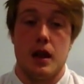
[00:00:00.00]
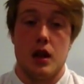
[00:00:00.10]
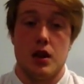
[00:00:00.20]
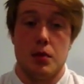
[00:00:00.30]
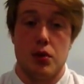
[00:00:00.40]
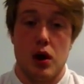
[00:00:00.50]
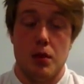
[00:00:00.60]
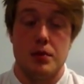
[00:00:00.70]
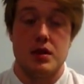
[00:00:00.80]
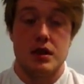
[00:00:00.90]
the
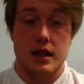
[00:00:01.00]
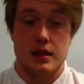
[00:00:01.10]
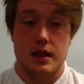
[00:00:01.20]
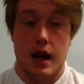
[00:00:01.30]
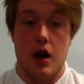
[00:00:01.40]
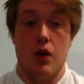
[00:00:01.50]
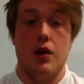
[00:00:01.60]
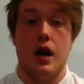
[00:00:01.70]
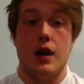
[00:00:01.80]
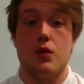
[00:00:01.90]
prop sits down
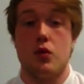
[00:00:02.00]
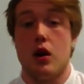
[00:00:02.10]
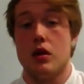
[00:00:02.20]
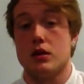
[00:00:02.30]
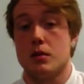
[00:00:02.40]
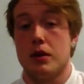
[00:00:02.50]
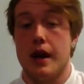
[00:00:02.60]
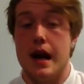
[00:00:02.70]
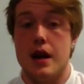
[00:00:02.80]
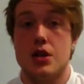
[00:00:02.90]
and rolls the
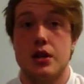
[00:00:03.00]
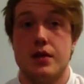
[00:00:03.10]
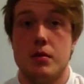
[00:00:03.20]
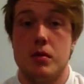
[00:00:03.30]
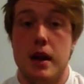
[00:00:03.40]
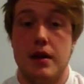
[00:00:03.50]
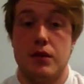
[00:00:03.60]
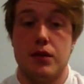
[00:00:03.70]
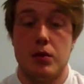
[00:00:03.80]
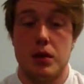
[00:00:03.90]
player, shifting momentum
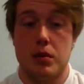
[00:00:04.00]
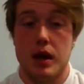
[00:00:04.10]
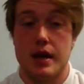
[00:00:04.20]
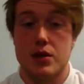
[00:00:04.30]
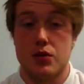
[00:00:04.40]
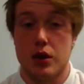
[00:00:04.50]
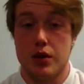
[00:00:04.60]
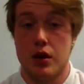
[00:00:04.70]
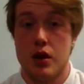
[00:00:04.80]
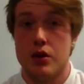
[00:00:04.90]
from the player's run
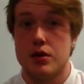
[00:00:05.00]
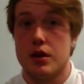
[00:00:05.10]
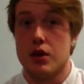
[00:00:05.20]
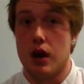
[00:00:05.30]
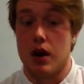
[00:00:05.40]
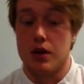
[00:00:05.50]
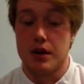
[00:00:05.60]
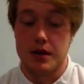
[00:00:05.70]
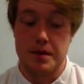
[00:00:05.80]
to the ground.